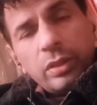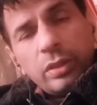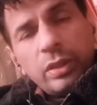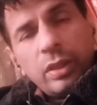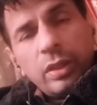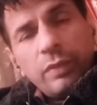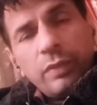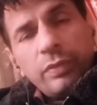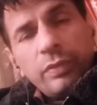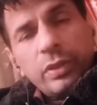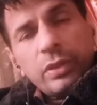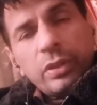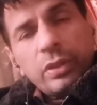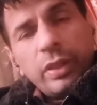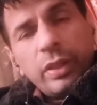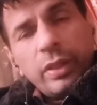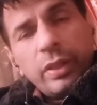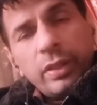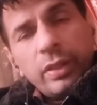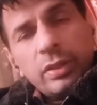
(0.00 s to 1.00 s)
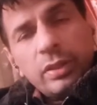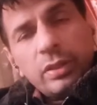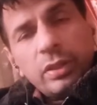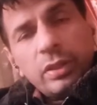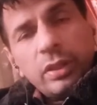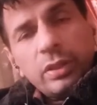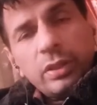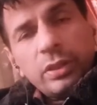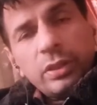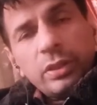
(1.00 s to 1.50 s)
stand and say
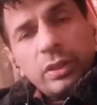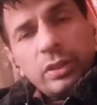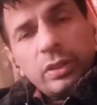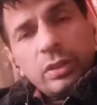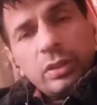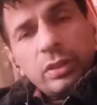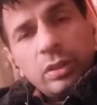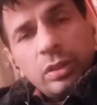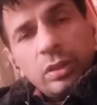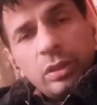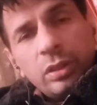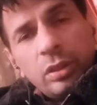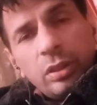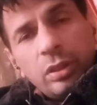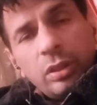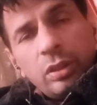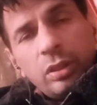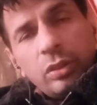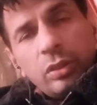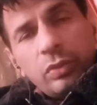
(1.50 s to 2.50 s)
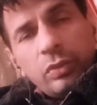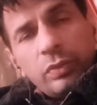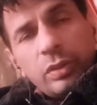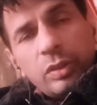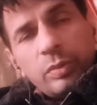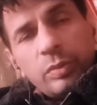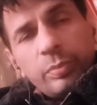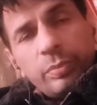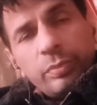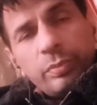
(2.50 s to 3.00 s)
cheese, you will
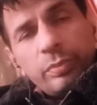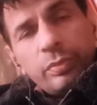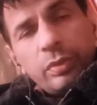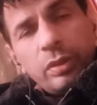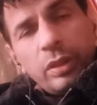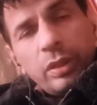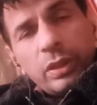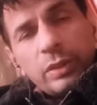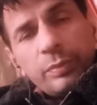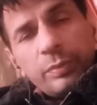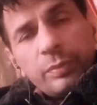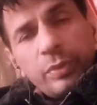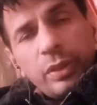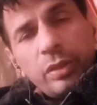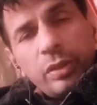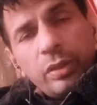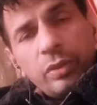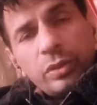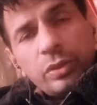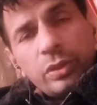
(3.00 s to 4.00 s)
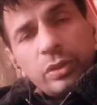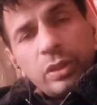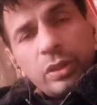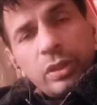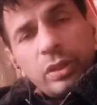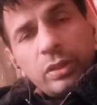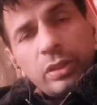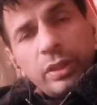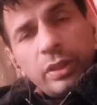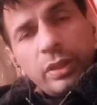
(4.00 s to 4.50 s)
exploit those 30
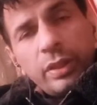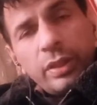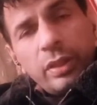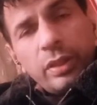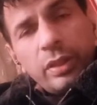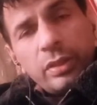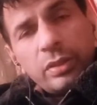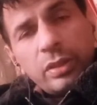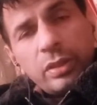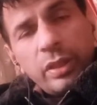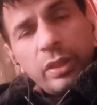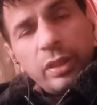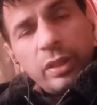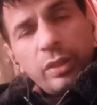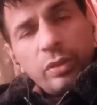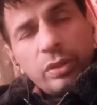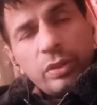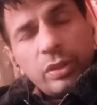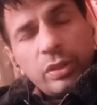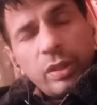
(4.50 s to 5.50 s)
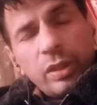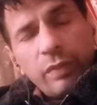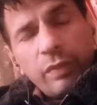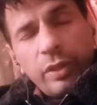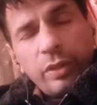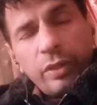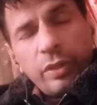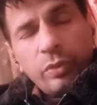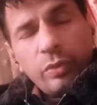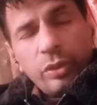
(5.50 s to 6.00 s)
seconds and send your selfie to
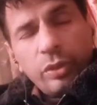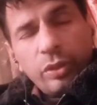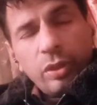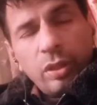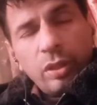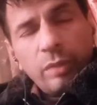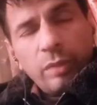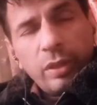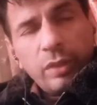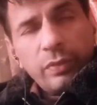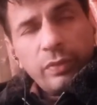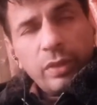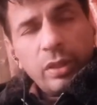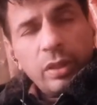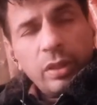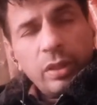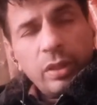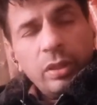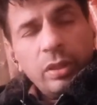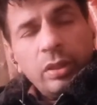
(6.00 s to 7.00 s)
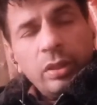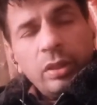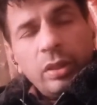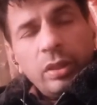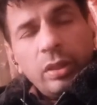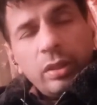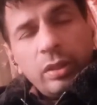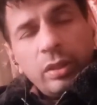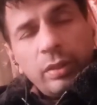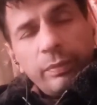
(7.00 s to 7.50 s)
your beloved. In
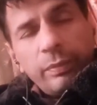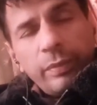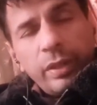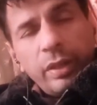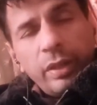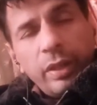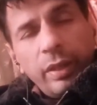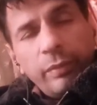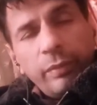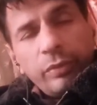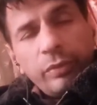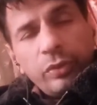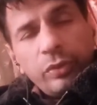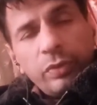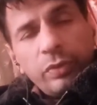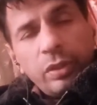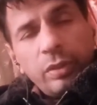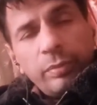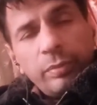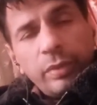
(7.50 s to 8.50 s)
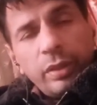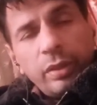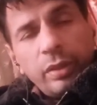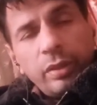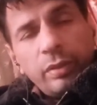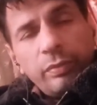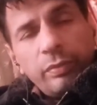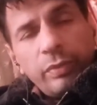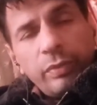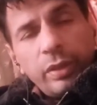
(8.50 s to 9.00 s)
the meantime, you
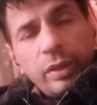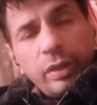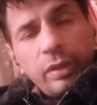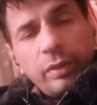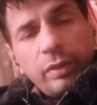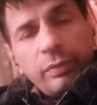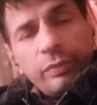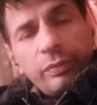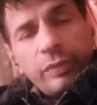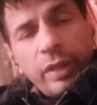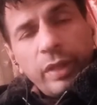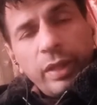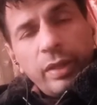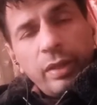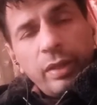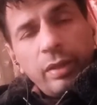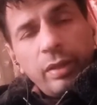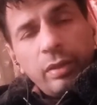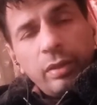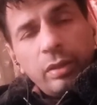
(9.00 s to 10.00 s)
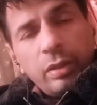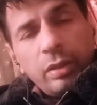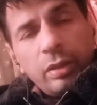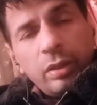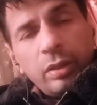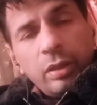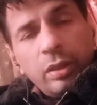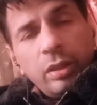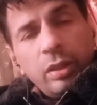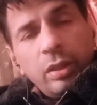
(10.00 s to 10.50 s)
will find
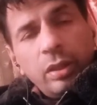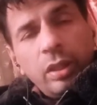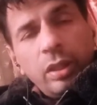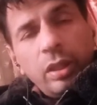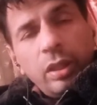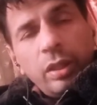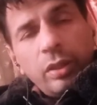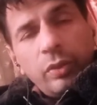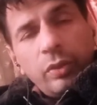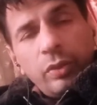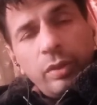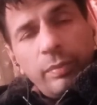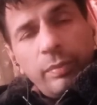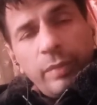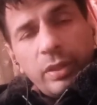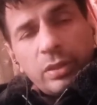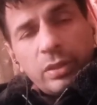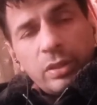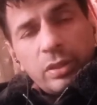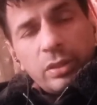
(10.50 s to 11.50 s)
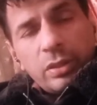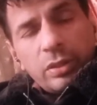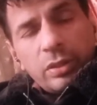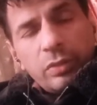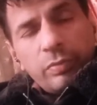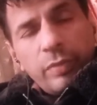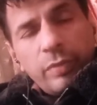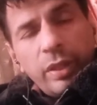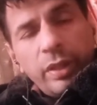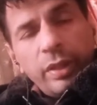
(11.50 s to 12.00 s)
a good message.
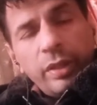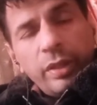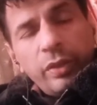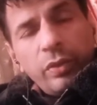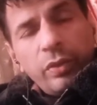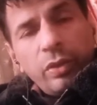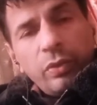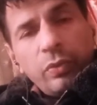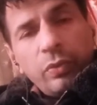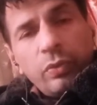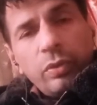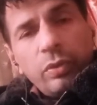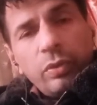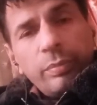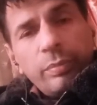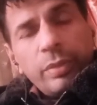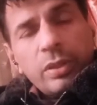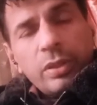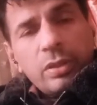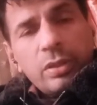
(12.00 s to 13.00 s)
Mind your own business.